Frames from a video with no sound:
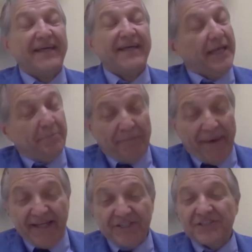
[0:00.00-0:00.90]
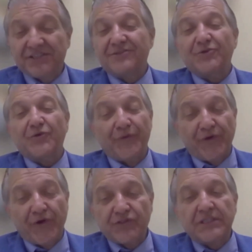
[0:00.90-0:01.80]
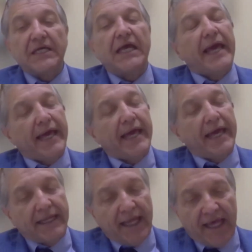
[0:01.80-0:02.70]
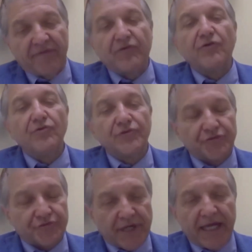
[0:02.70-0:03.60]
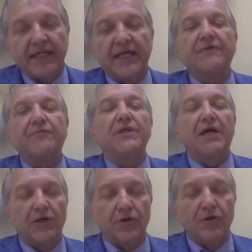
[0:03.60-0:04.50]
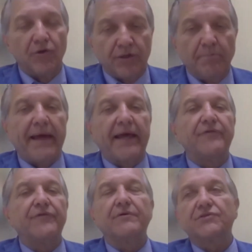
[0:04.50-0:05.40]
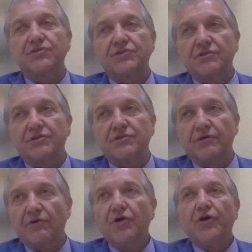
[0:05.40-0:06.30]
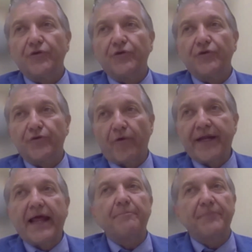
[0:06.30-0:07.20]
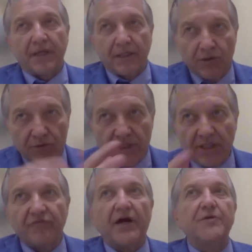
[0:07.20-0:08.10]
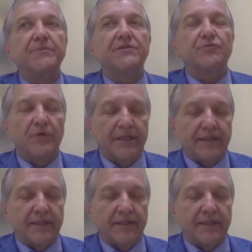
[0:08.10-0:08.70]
Passion, curiosity, and have good training with a good mentor. So growing up in a good environment where